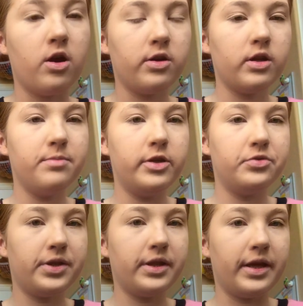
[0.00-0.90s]
not gonna be
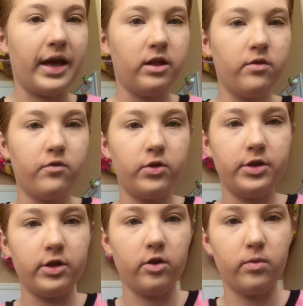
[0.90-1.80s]
using the
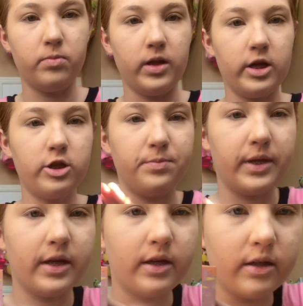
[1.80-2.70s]
California Girl blush
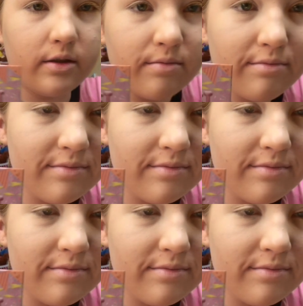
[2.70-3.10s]
because